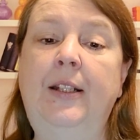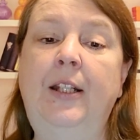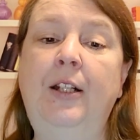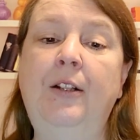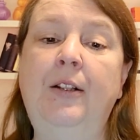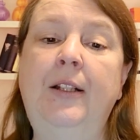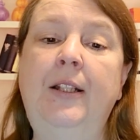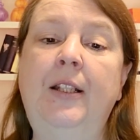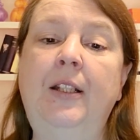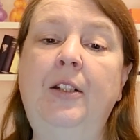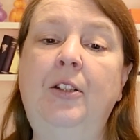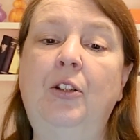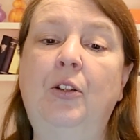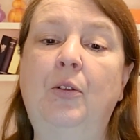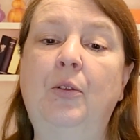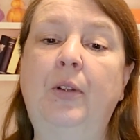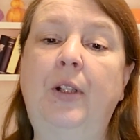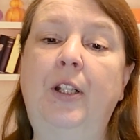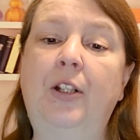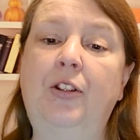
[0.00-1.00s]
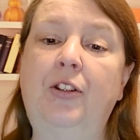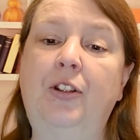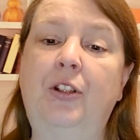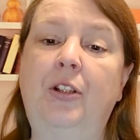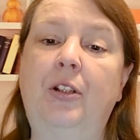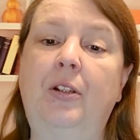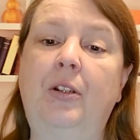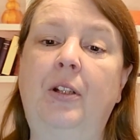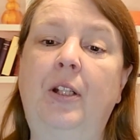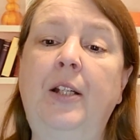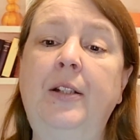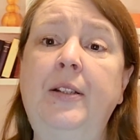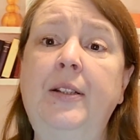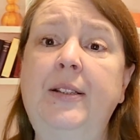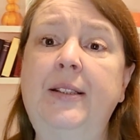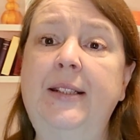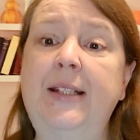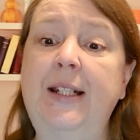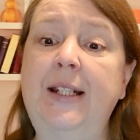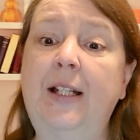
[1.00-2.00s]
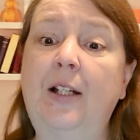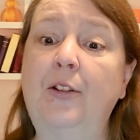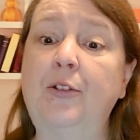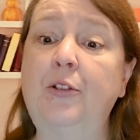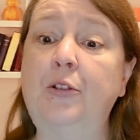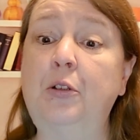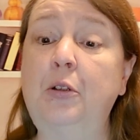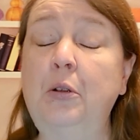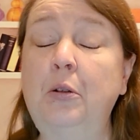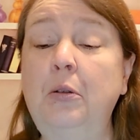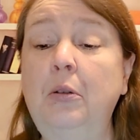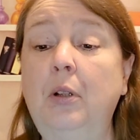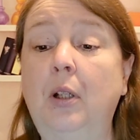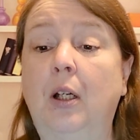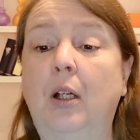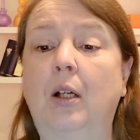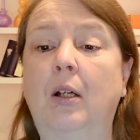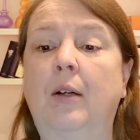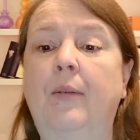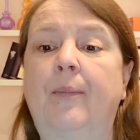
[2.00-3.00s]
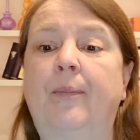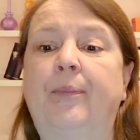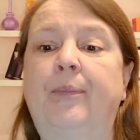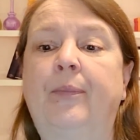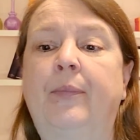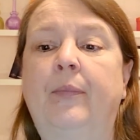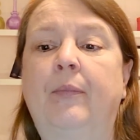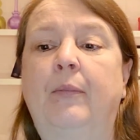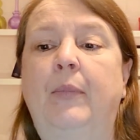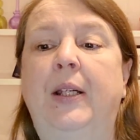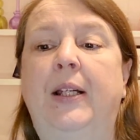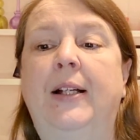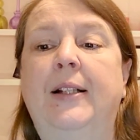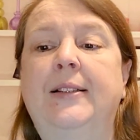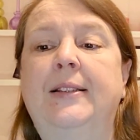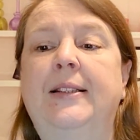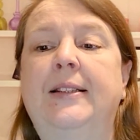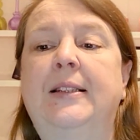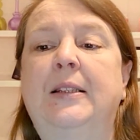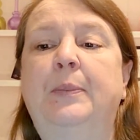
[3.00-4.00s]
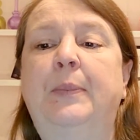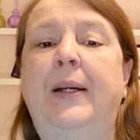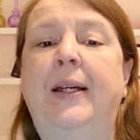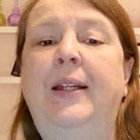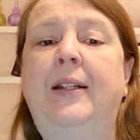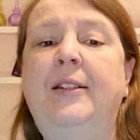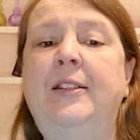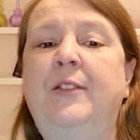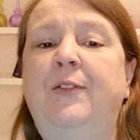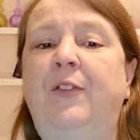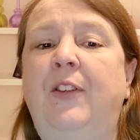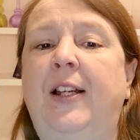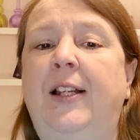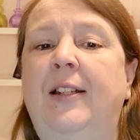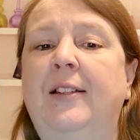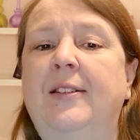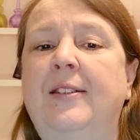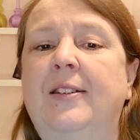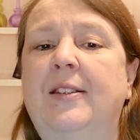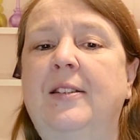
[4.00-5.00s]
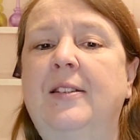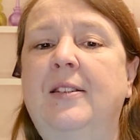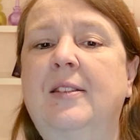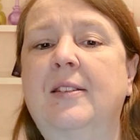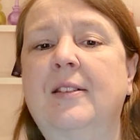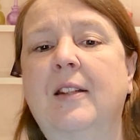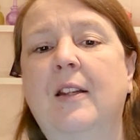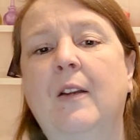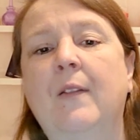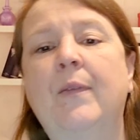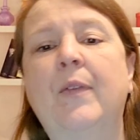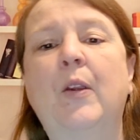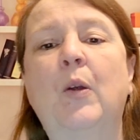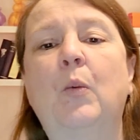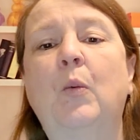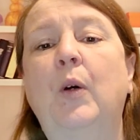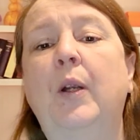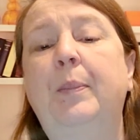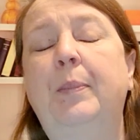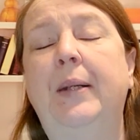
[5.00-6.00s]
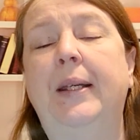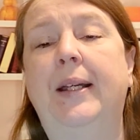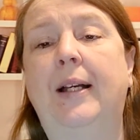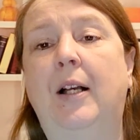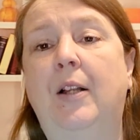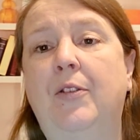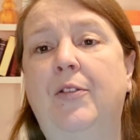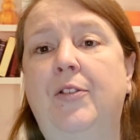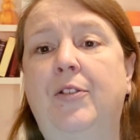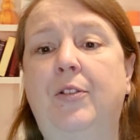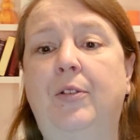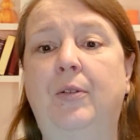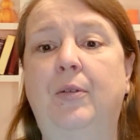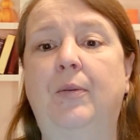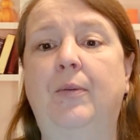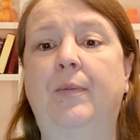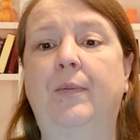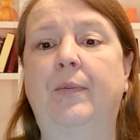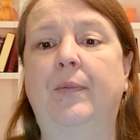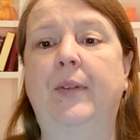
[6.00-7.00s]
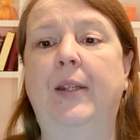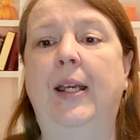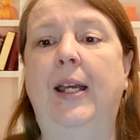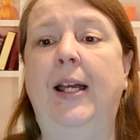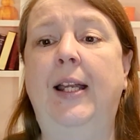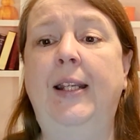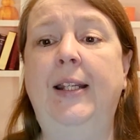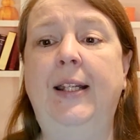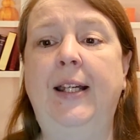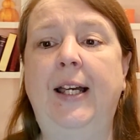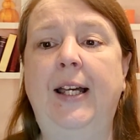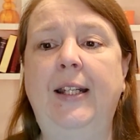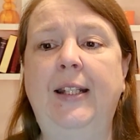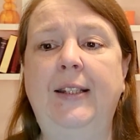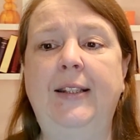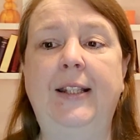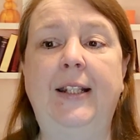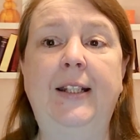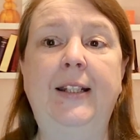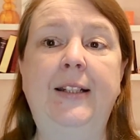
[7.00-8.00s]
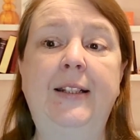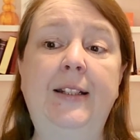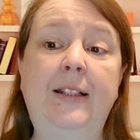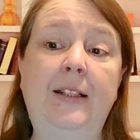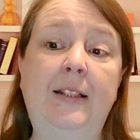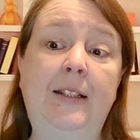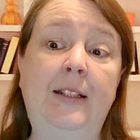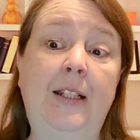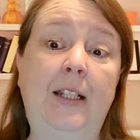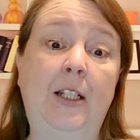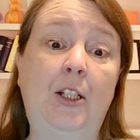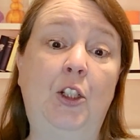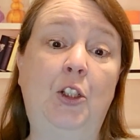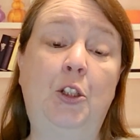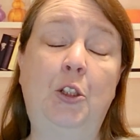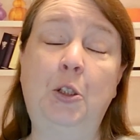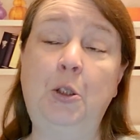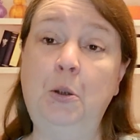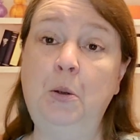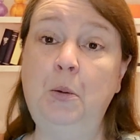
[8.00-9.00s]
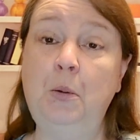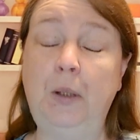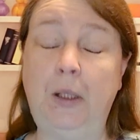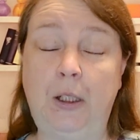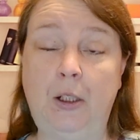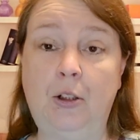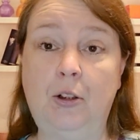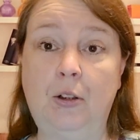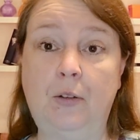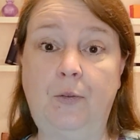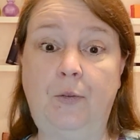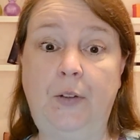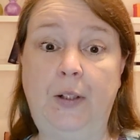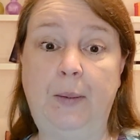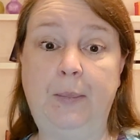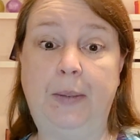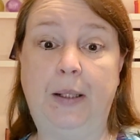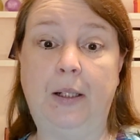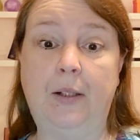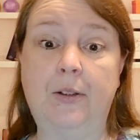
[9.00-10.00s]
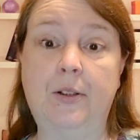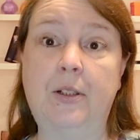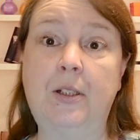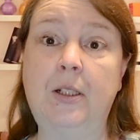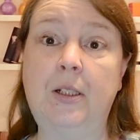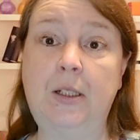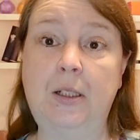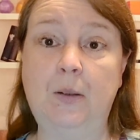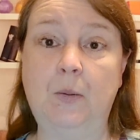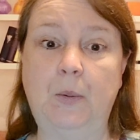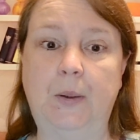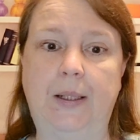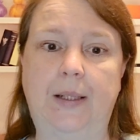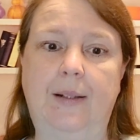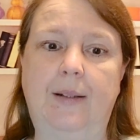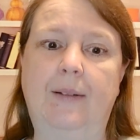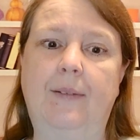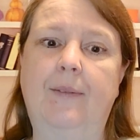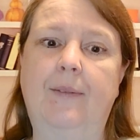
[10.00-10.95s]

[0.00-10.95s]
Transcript: Kirian told Kirsha not to stay out too long because the Spicus flecus would be out soon. And he added that he didn't need two injured females to deal with.